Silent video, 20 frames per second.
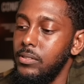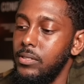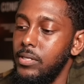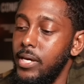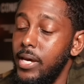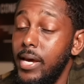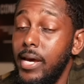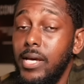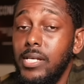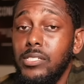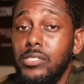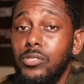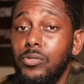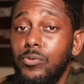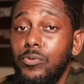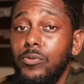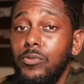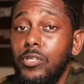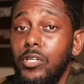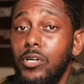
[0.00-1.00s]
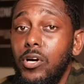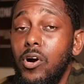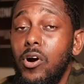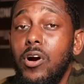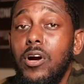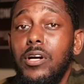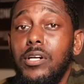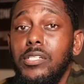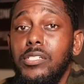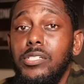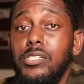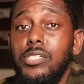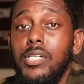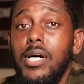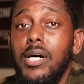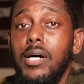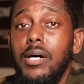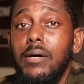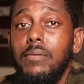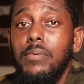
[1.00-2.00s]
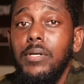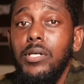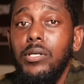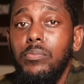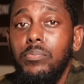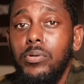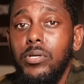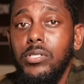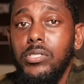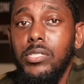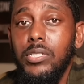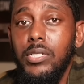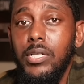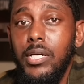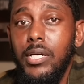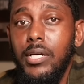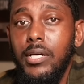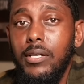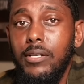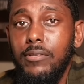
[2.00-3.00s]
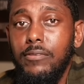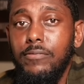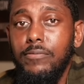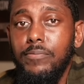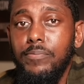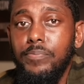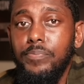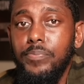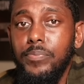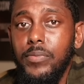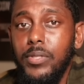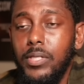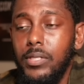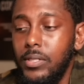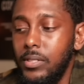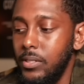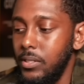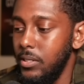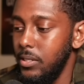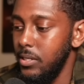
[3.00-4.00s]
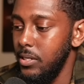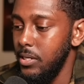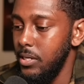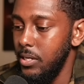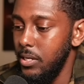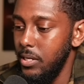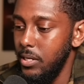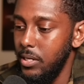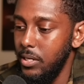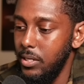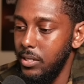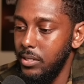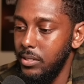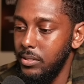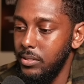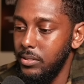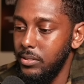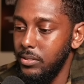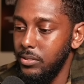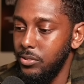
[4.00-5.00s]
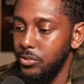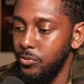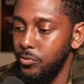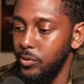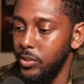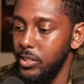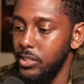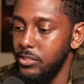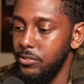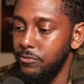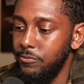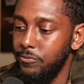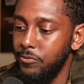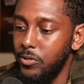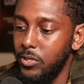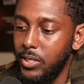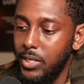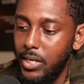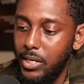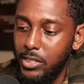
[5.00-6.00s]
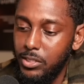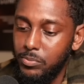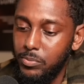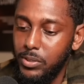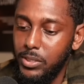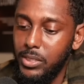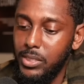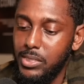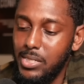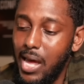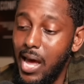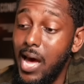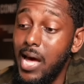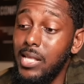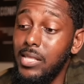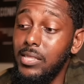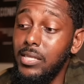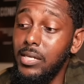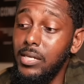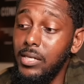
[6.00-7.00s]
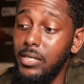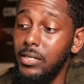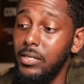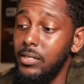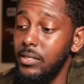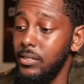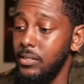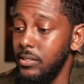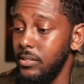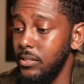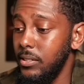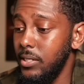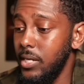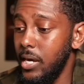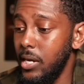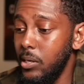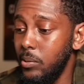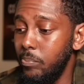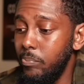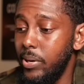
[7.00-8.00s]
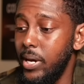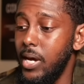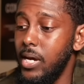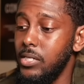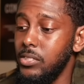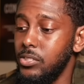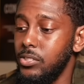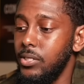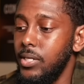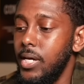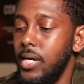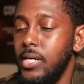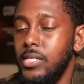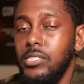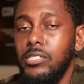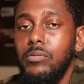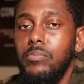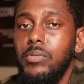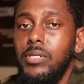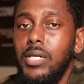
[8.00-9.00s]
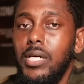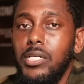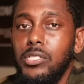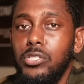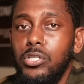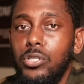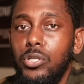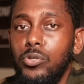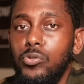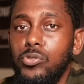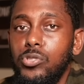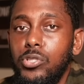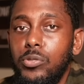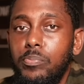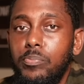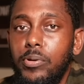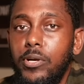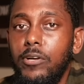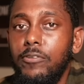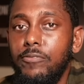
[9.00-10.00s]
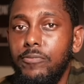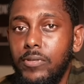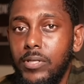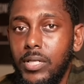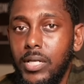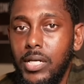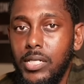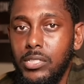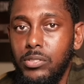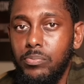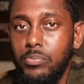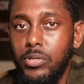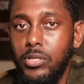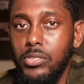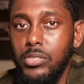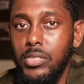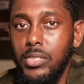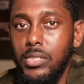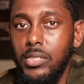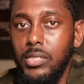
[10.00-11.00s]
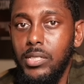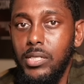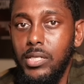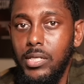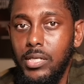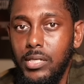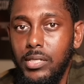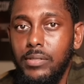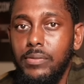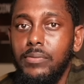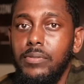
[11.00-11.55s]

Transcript: has the hardest job that a person could have. And the reason for that is because I think that a pastor has to be as close to perfect as a person can get.